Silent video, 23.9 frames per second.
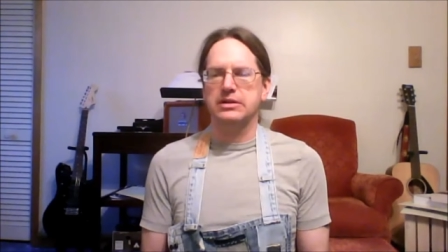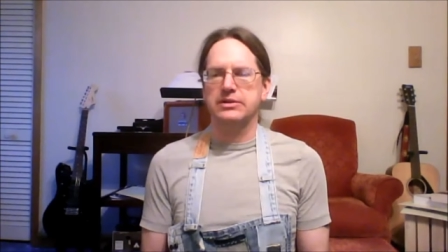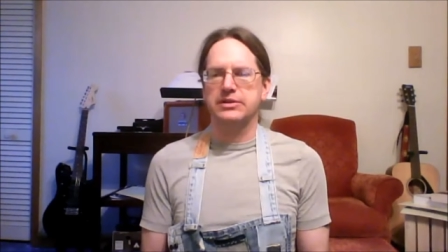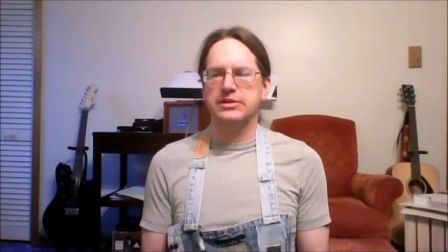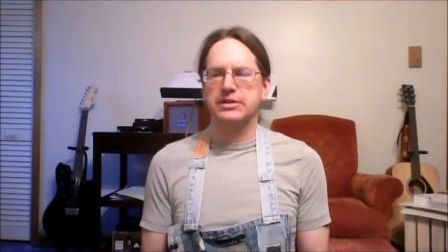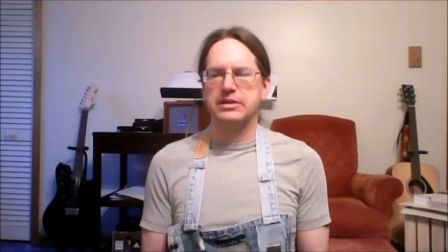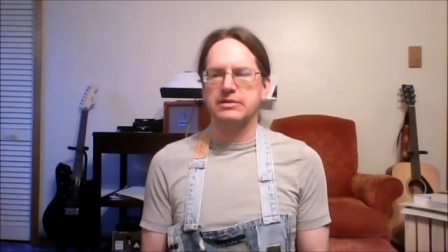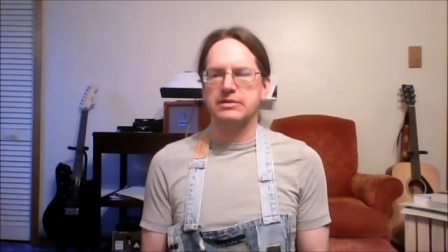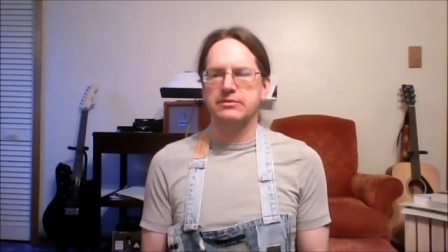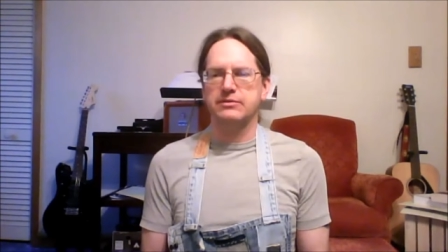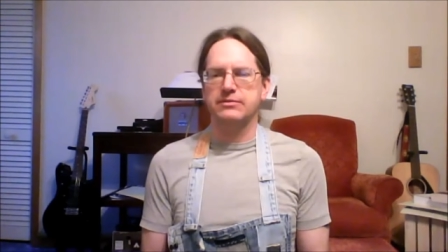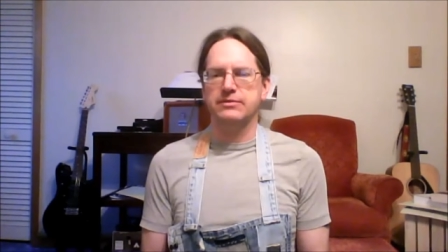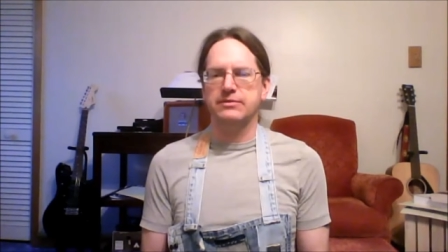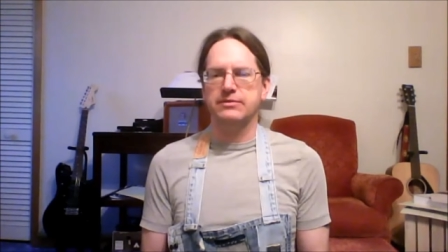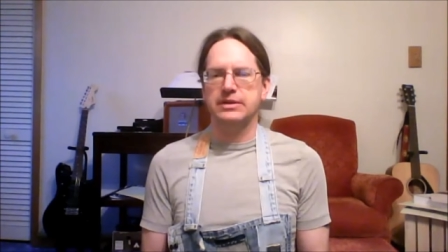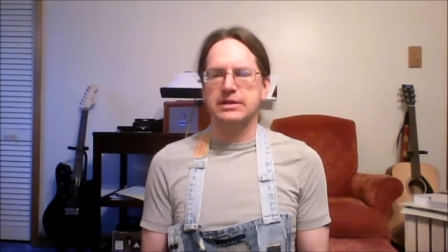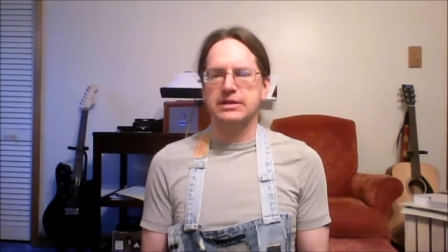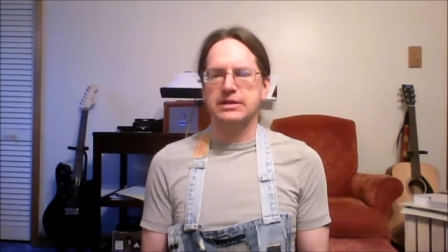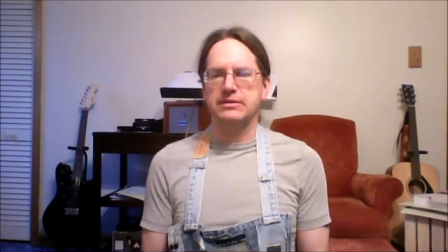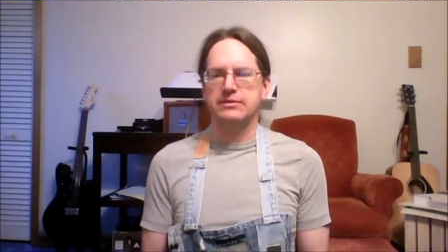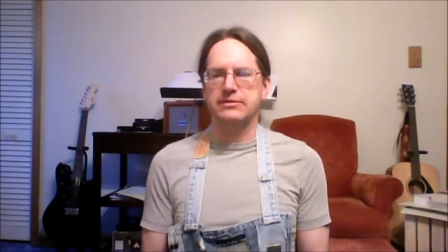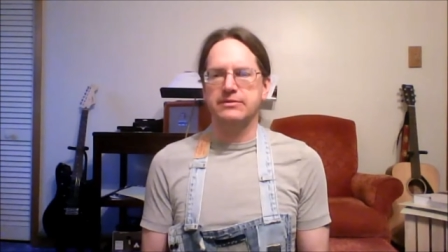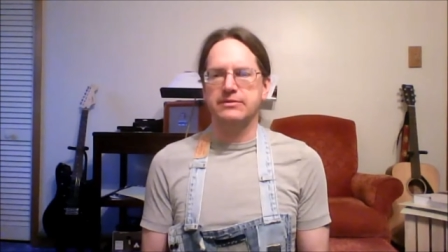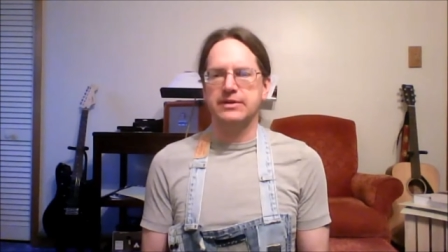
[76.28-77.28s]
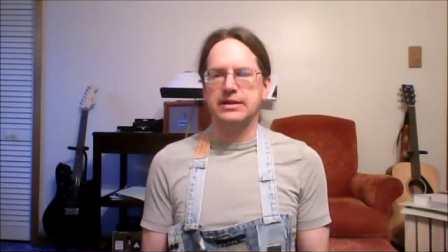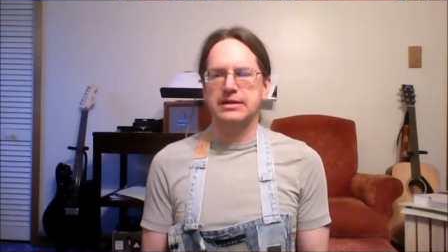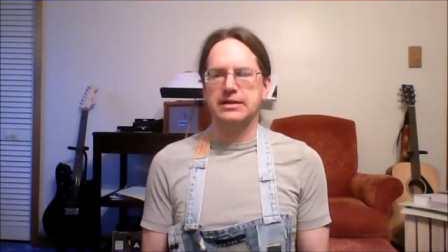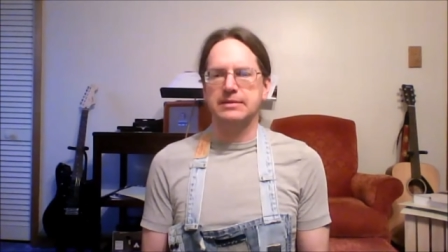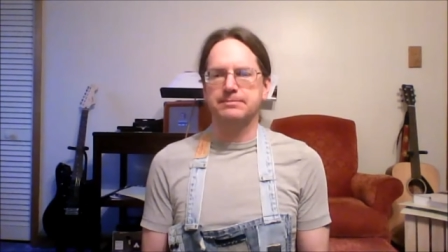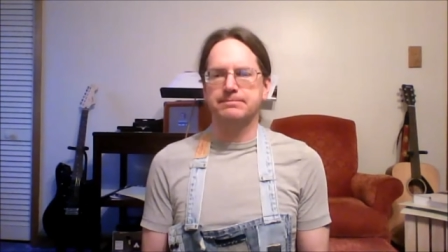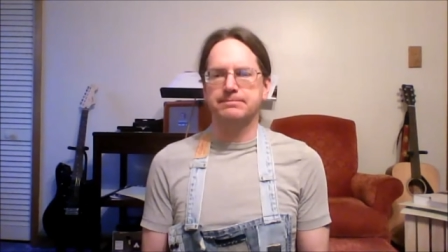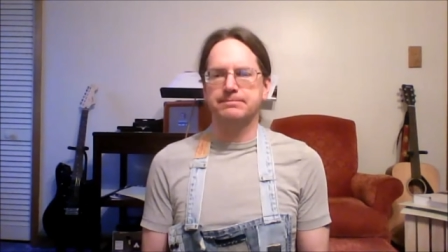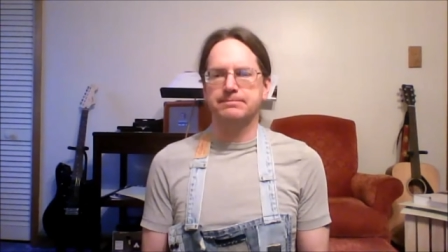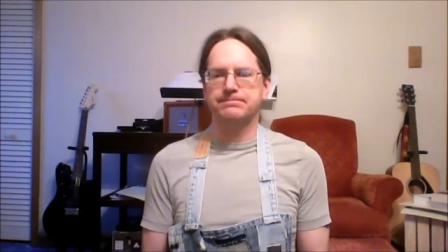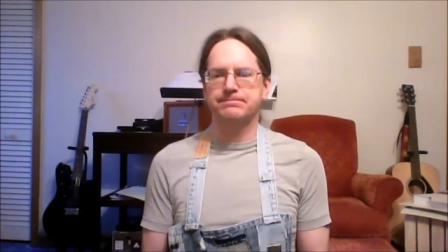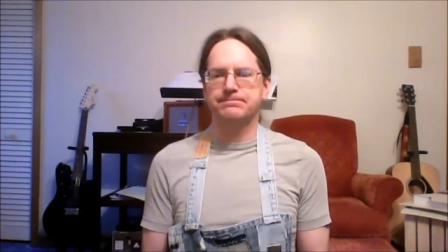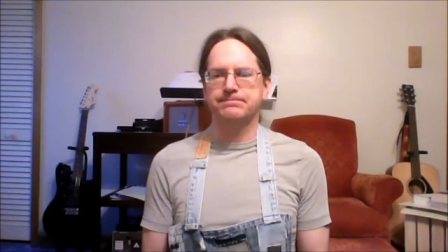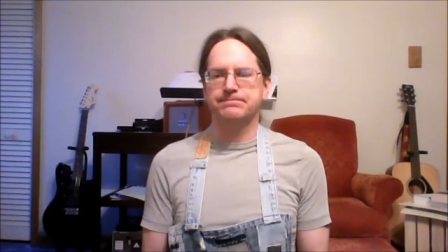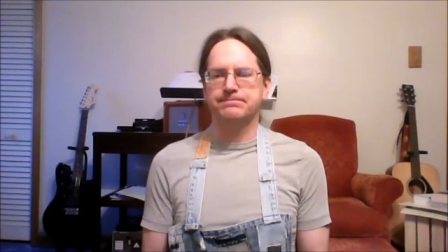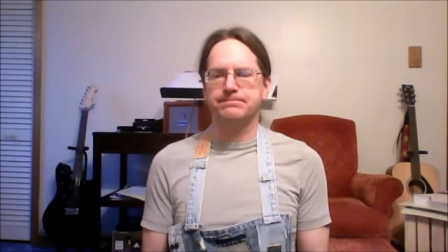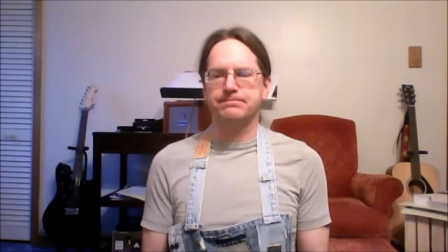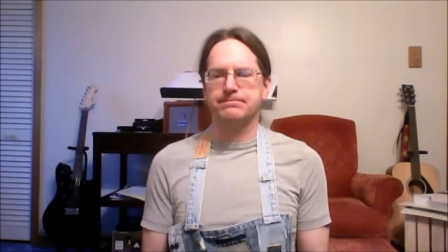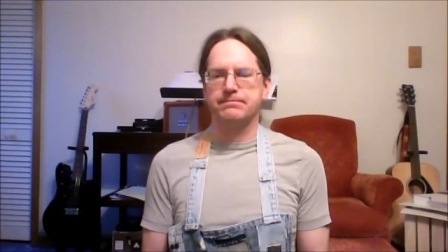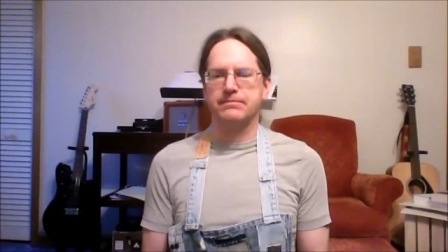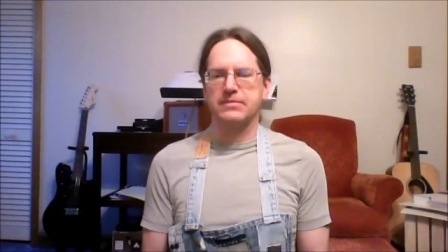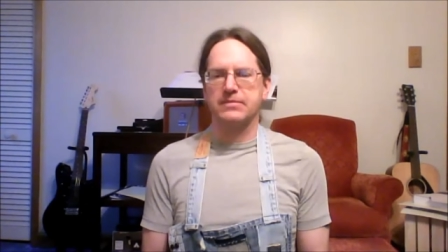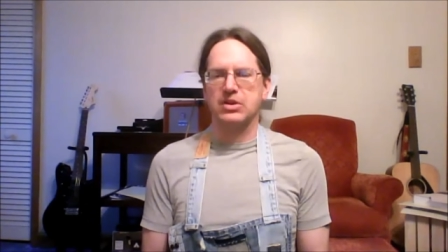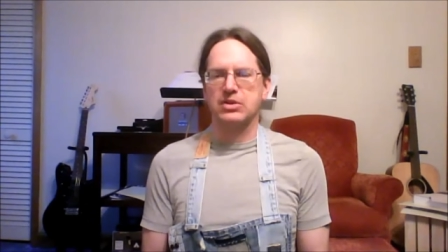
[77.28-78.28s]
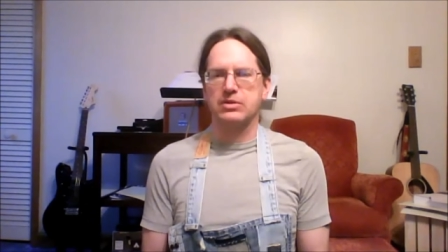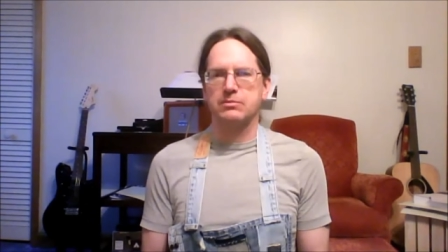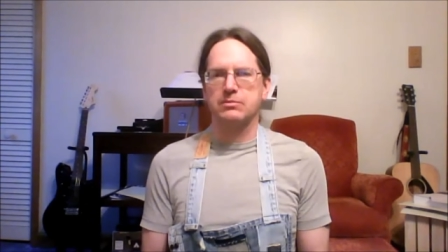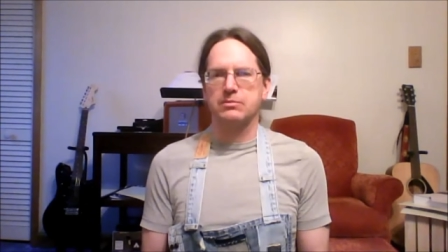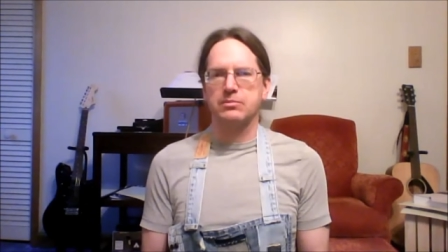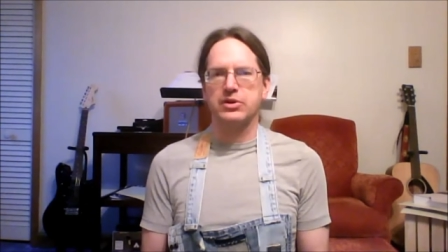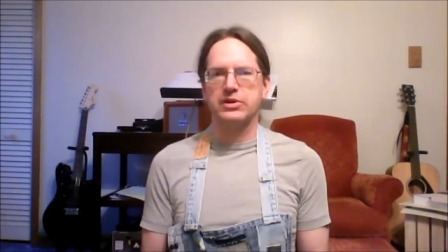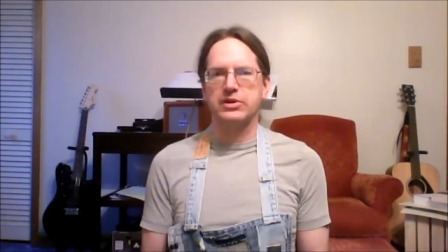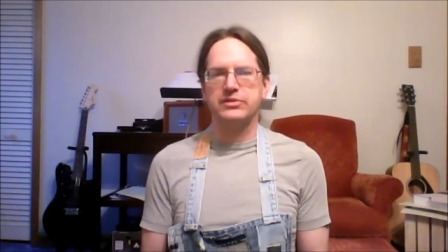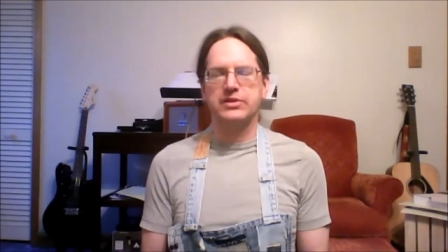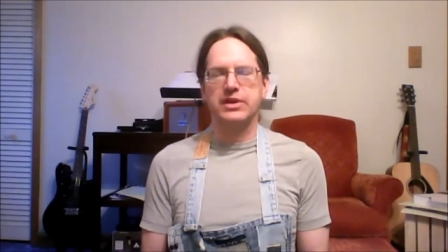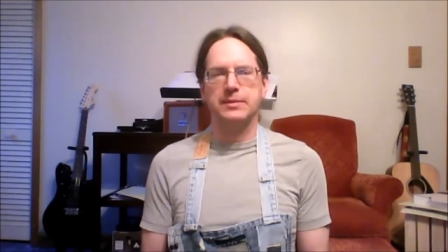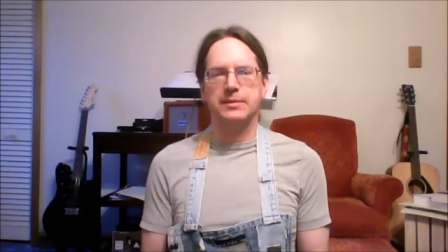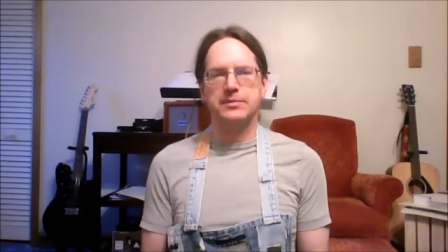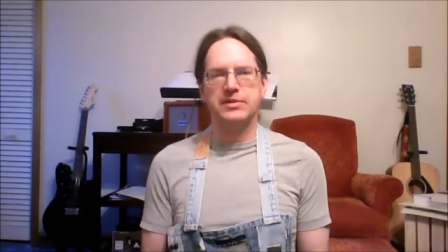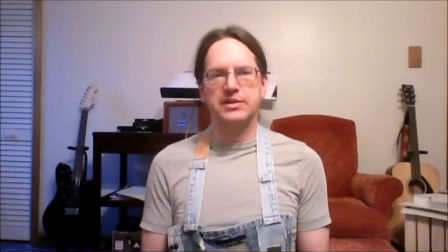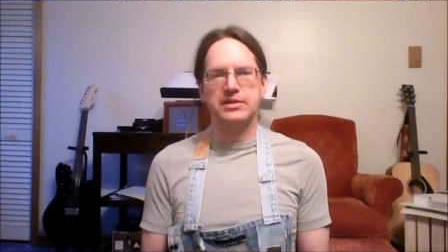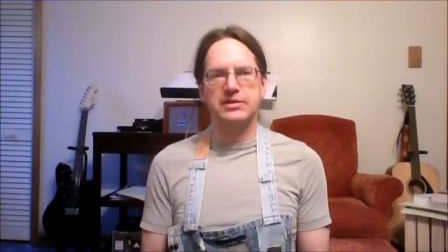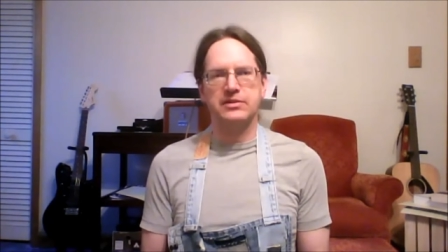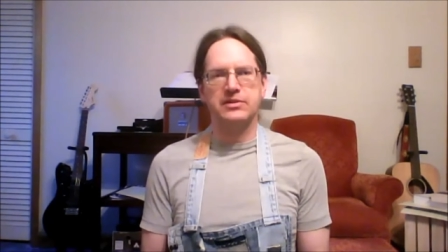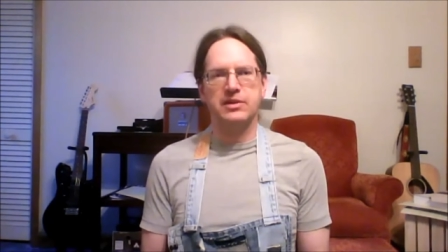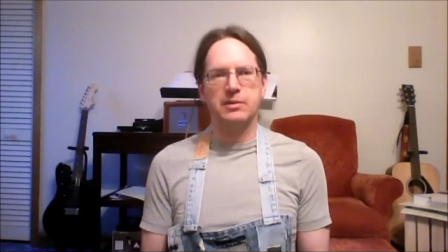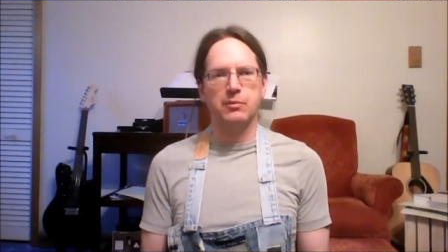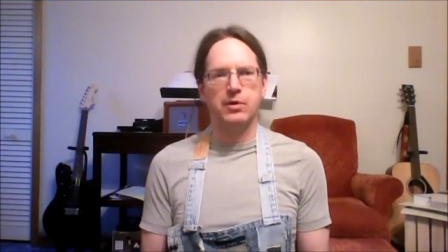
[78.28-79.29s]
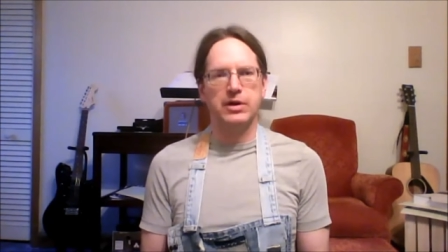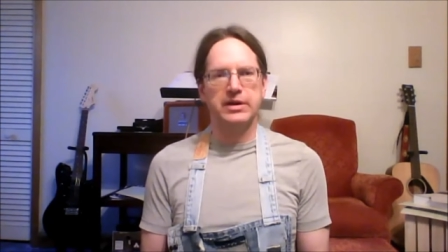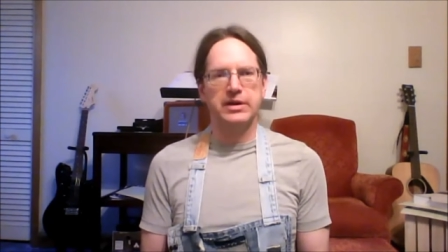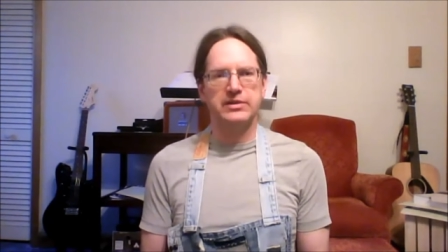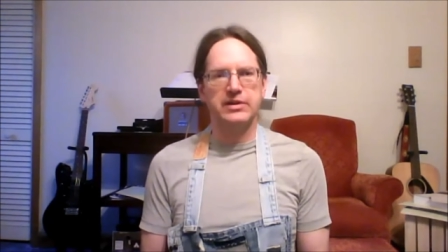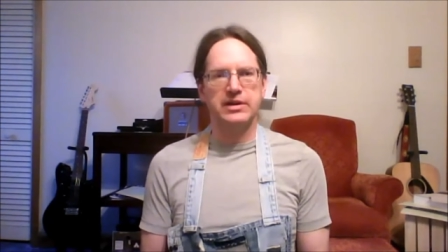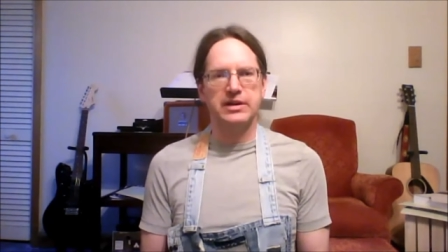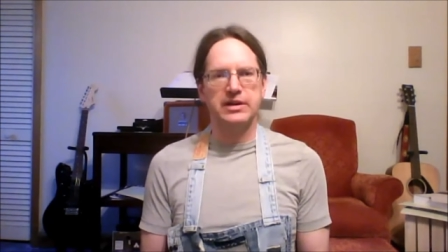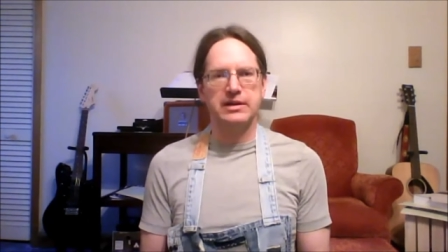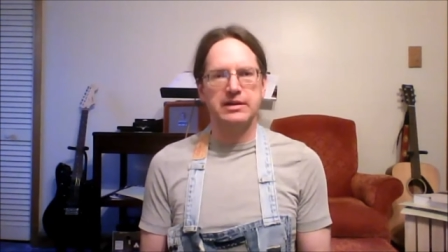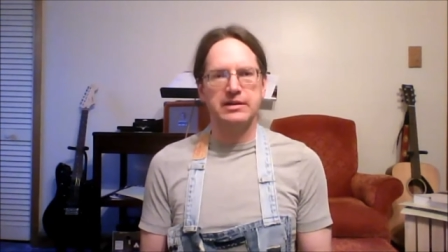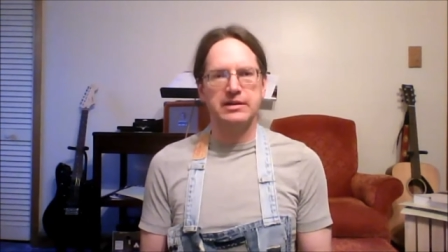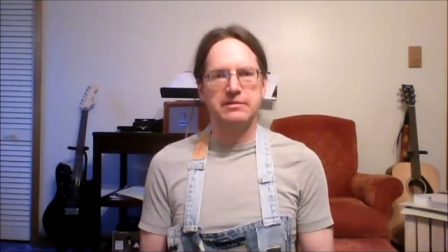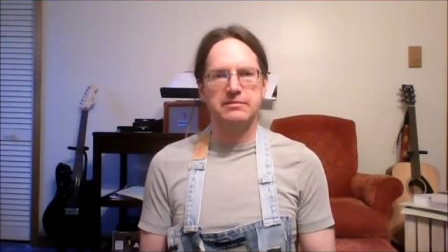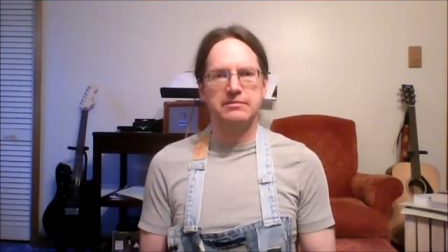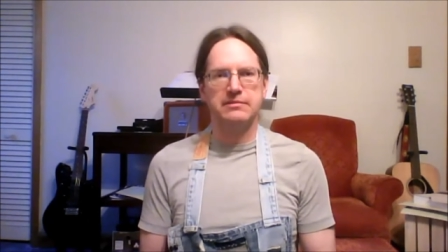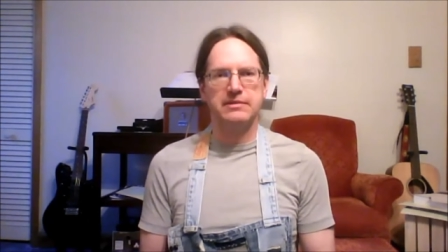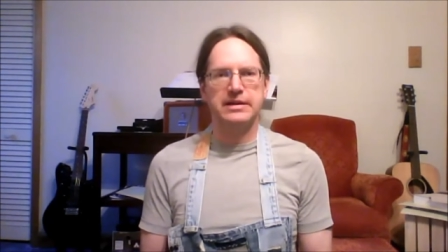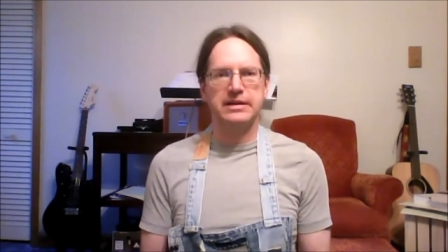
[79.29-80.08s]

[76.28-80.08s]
think of, of um, precepts in some ways a, a,